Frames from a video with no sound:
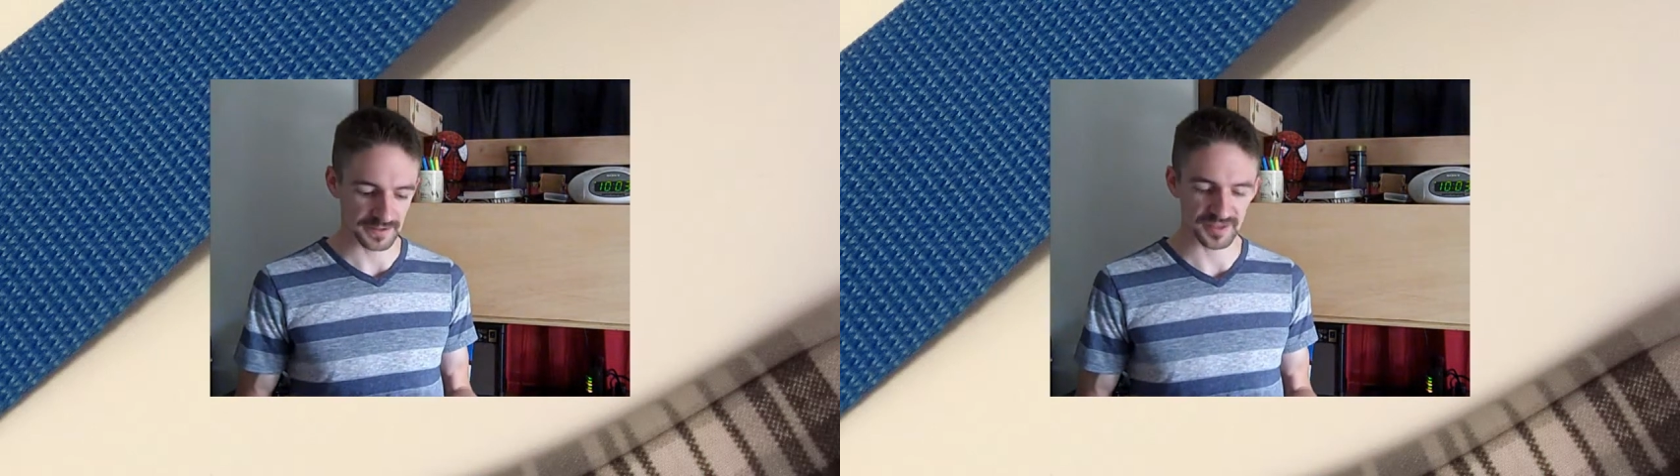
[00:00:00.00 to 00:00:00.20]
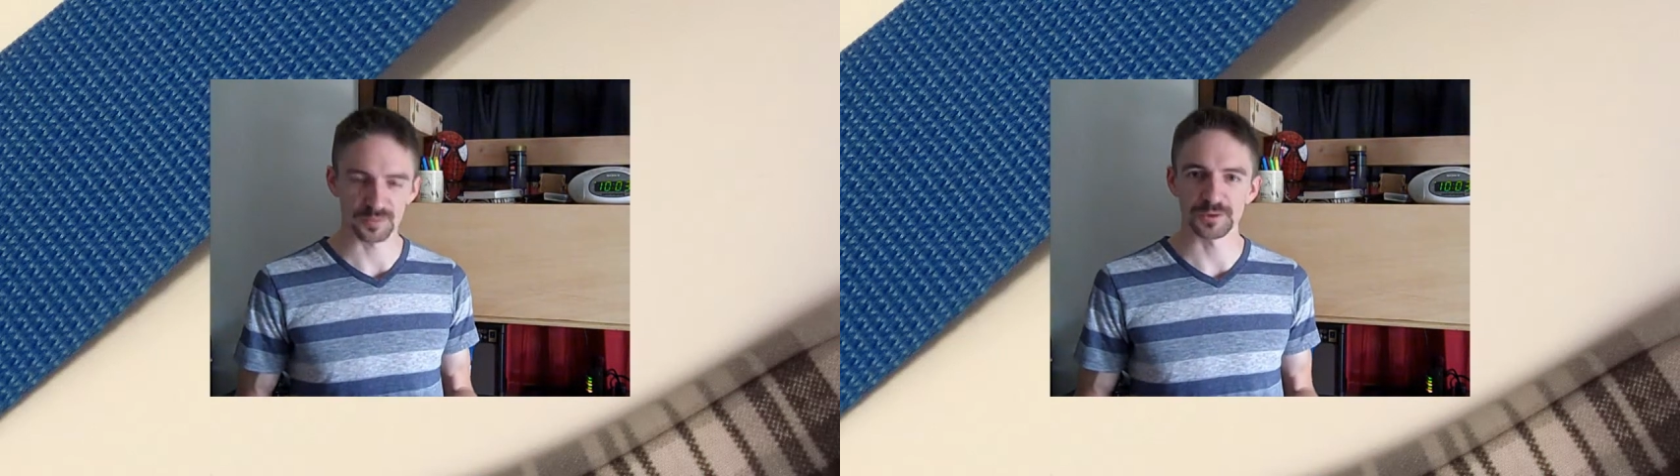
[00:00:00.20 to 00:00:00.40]

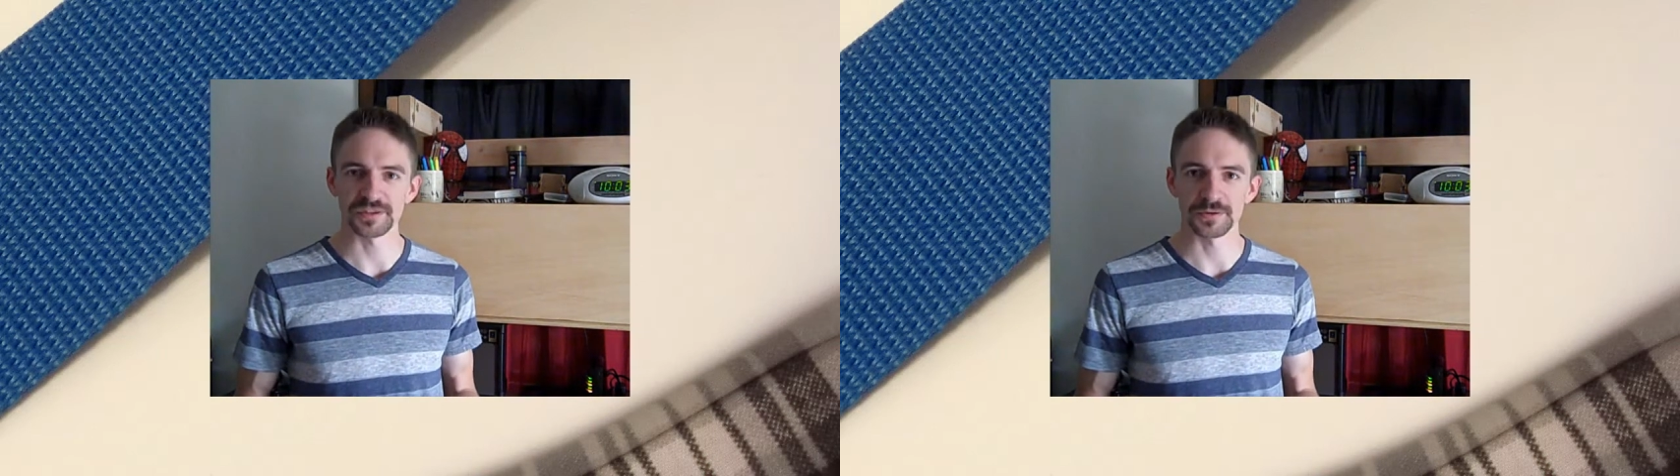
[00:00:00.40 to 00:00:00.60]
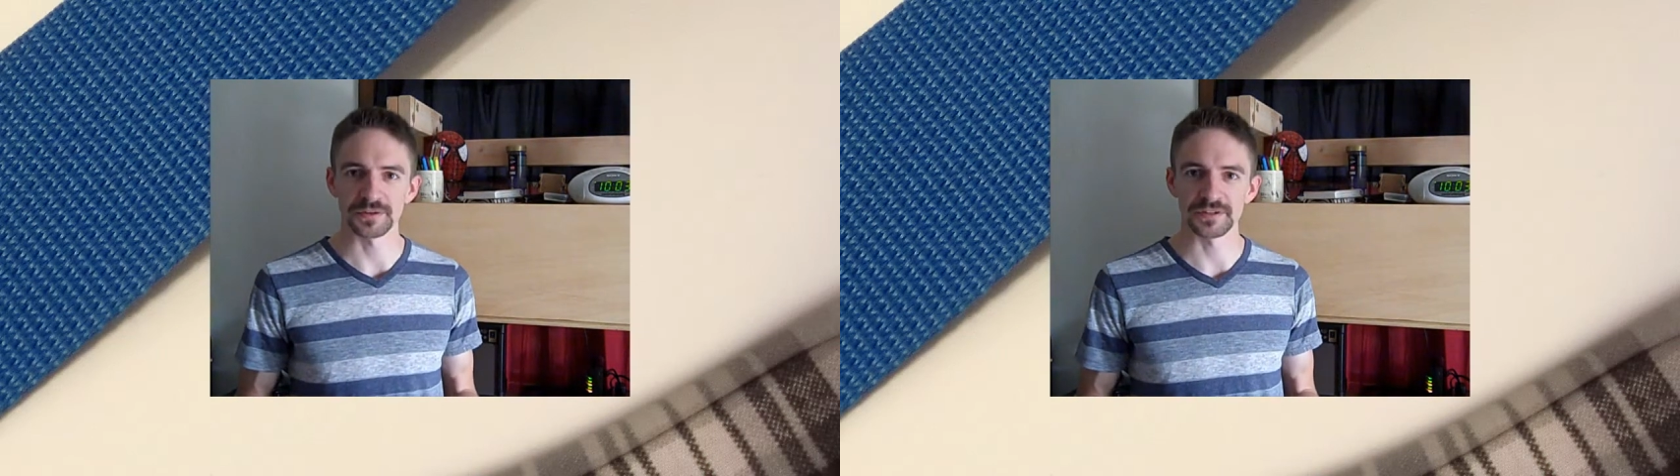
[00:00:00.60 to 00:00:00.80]
It's a
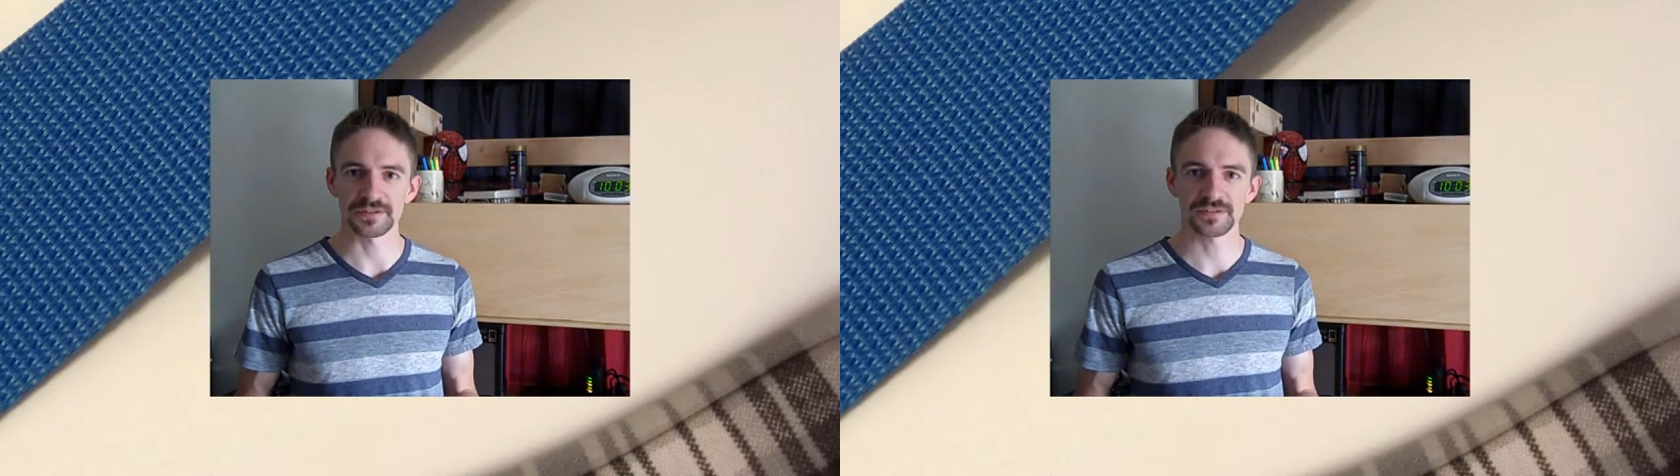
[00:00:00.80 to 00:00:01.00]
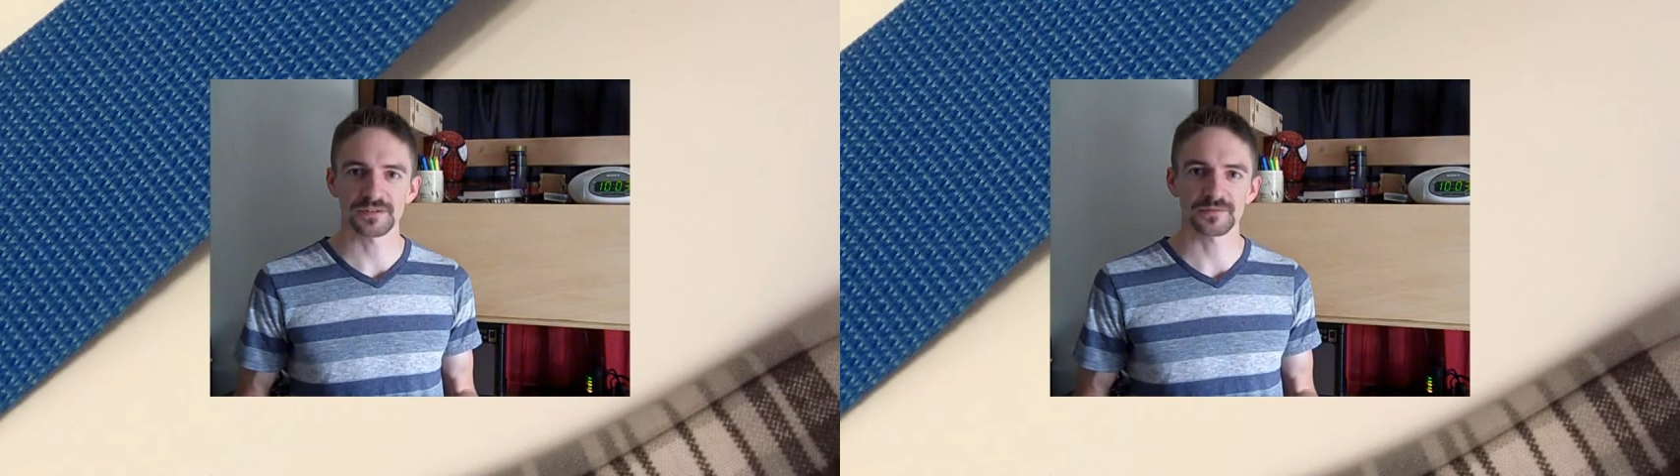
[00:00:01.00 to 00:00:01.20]

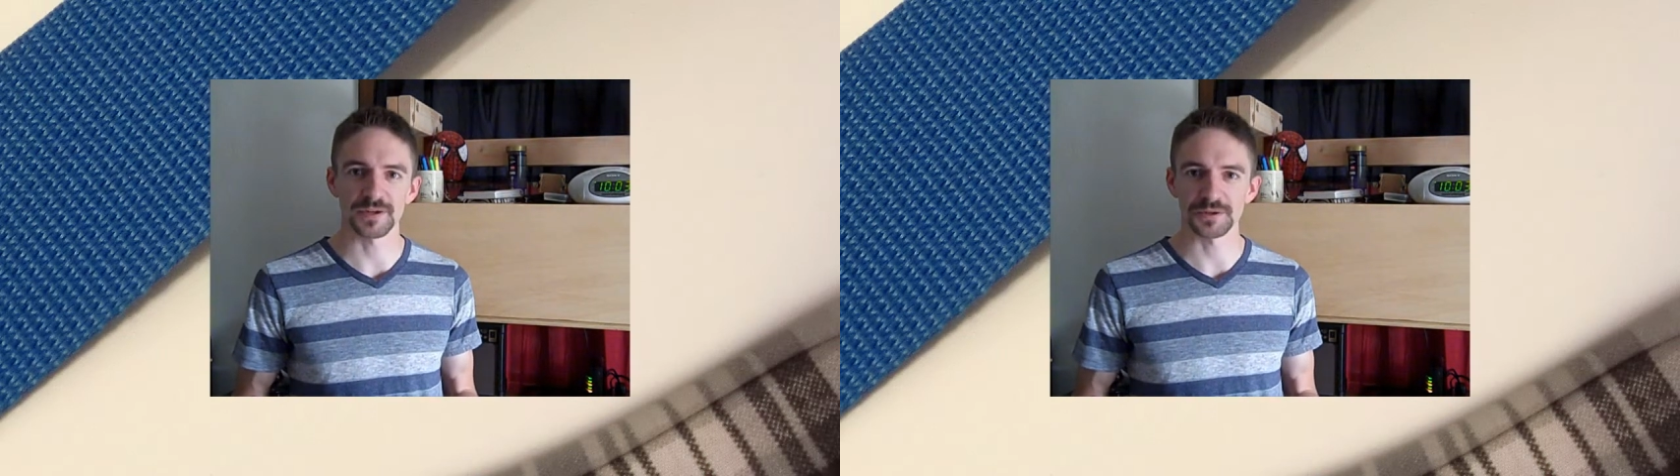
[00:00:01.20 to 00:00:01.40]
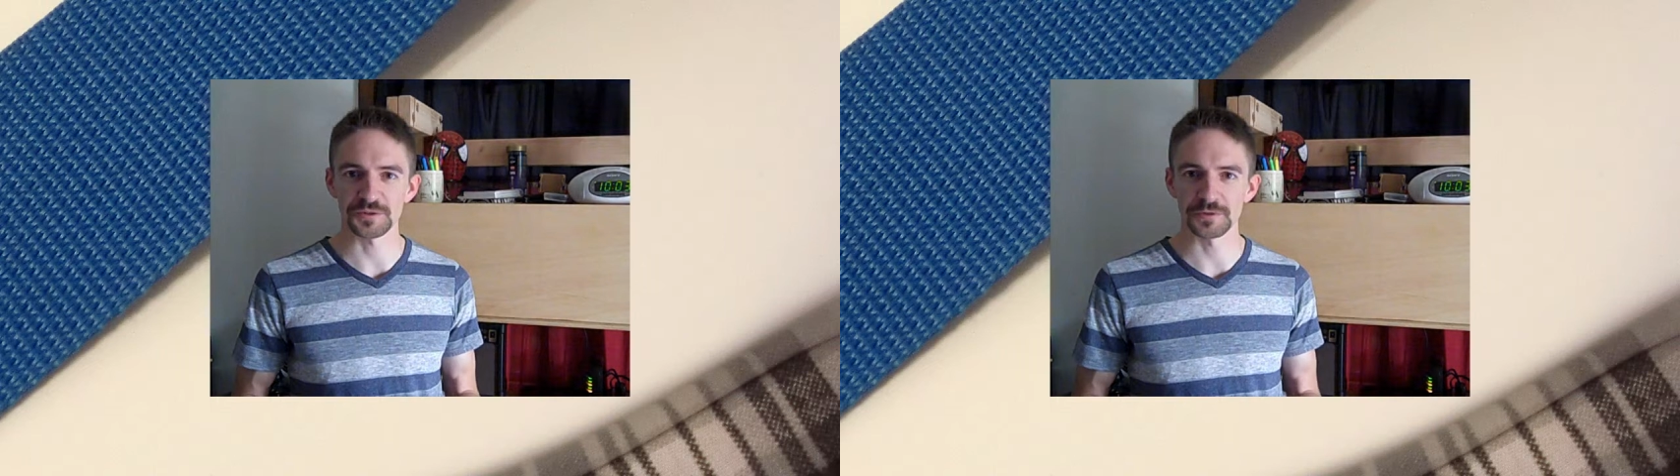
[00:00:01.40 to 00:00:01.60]
PreSonus
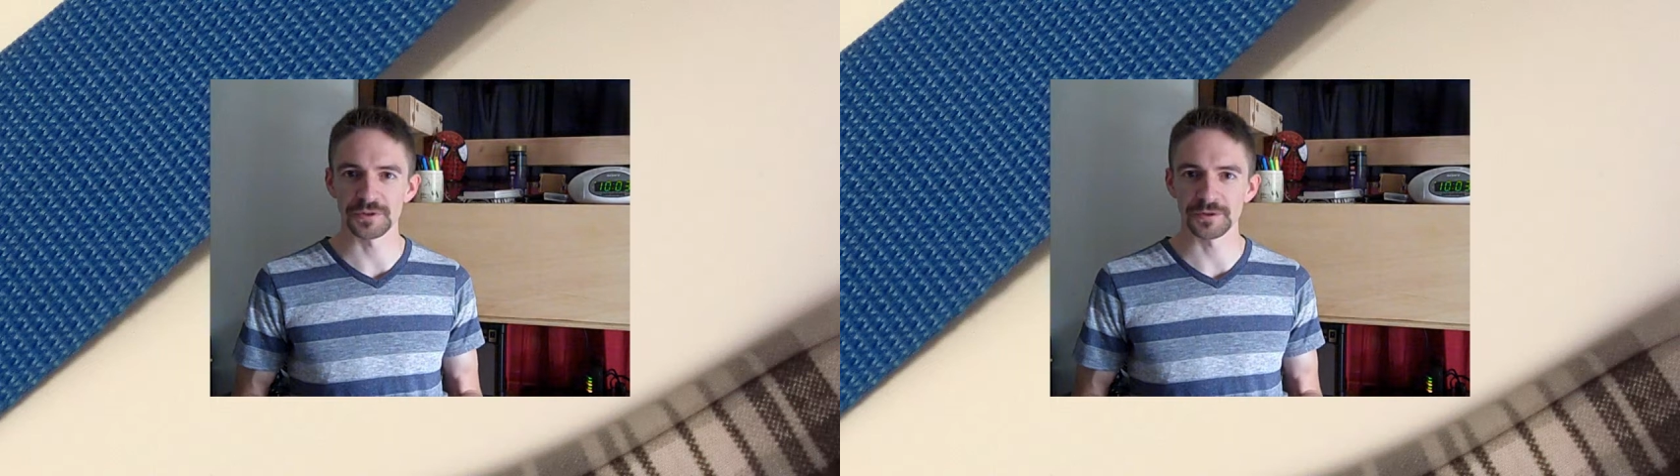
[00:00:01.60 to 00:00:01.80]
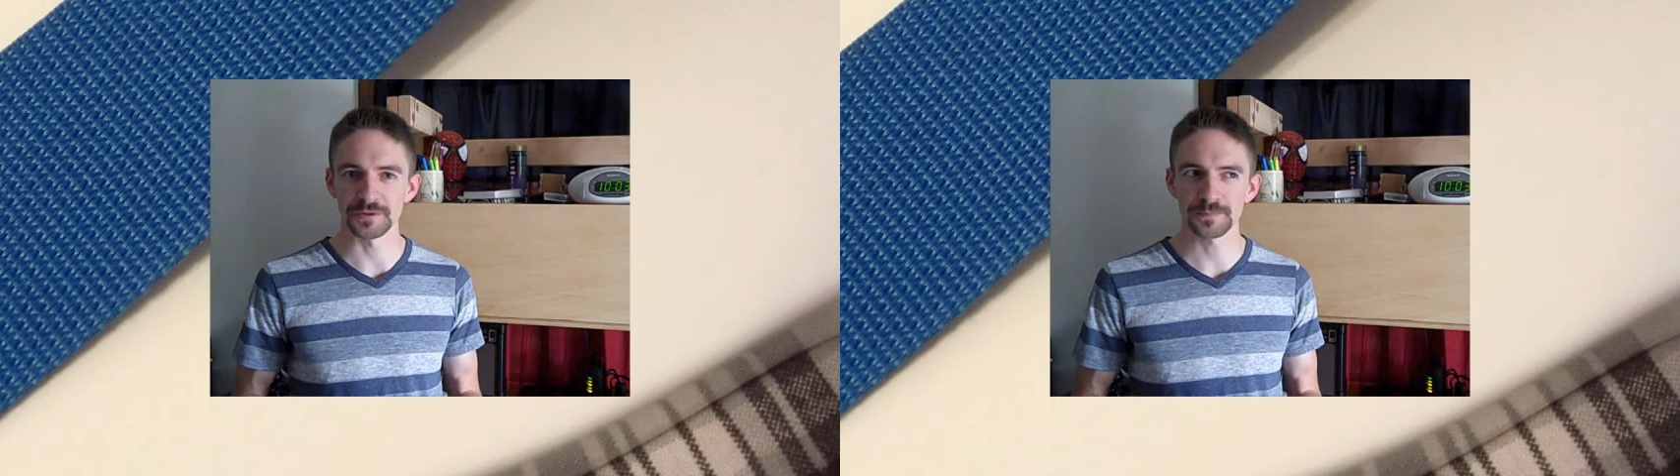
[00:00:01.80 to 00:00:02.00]
Fire
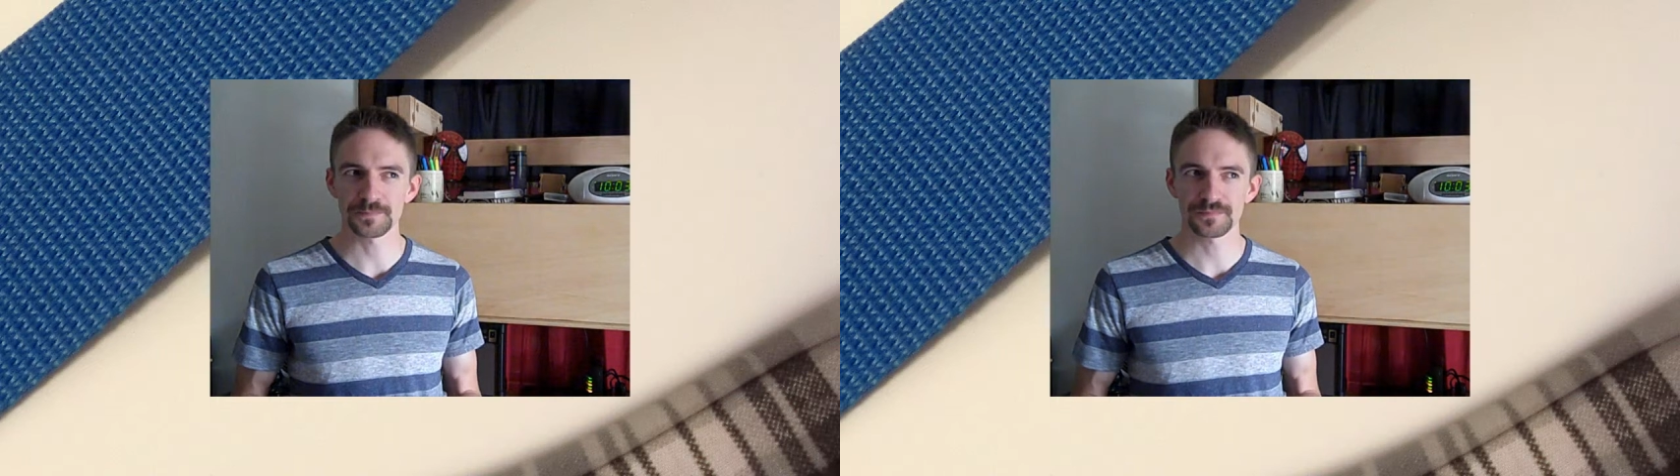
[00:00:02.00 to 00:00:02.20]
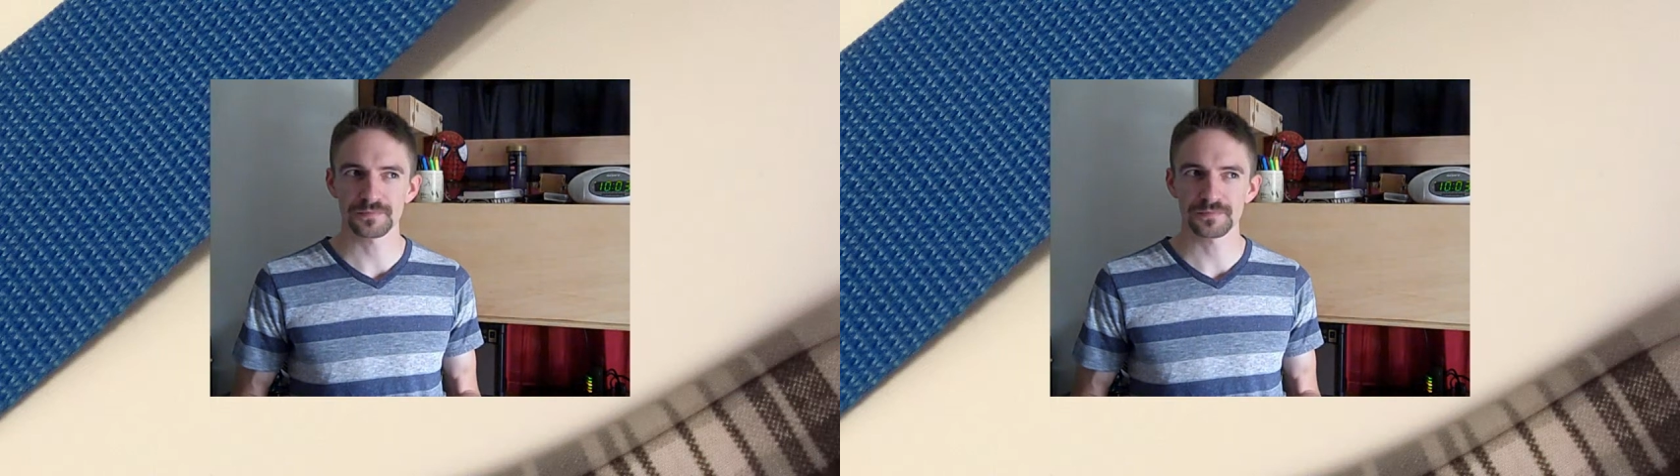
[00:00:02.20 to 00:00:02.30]
Studio,